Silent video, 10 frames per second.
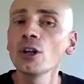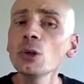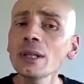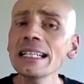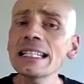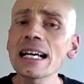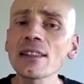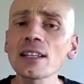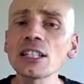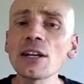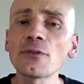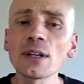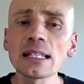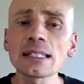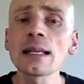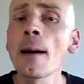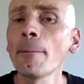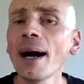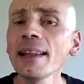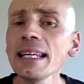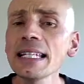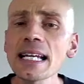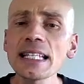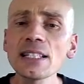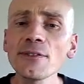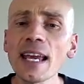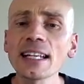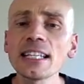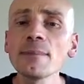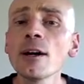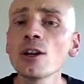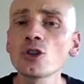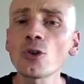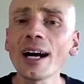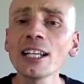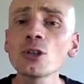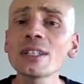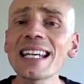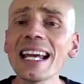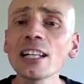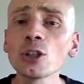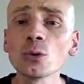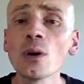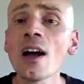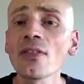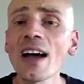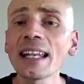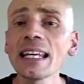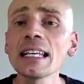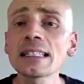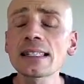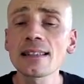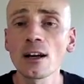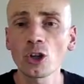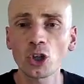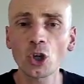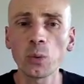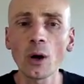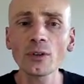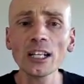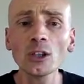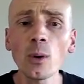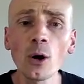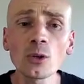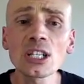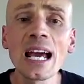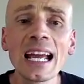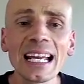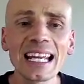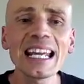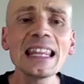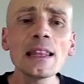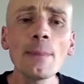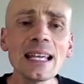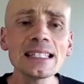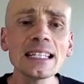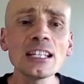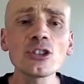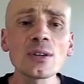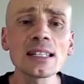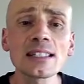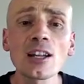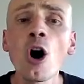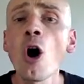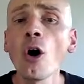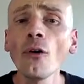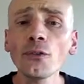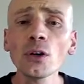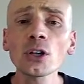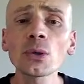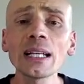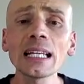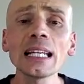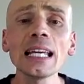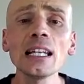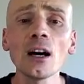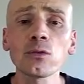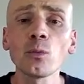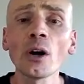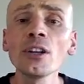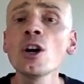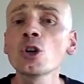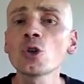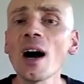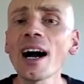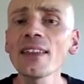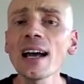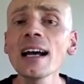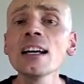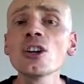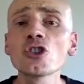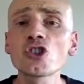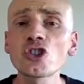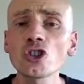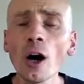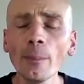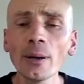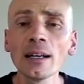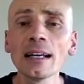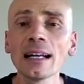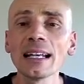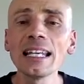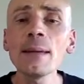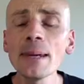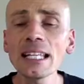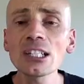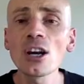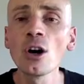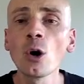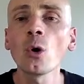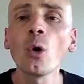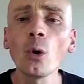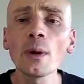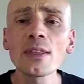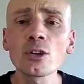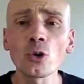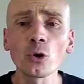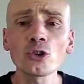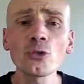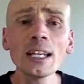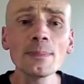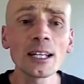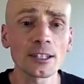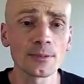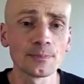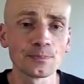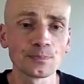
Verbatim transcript: You can tell the difference by the intensive care team trying to tell you that it's quote unquote, in the best interest of your critically ill loved one to either stop, limit, or withdraw treatment.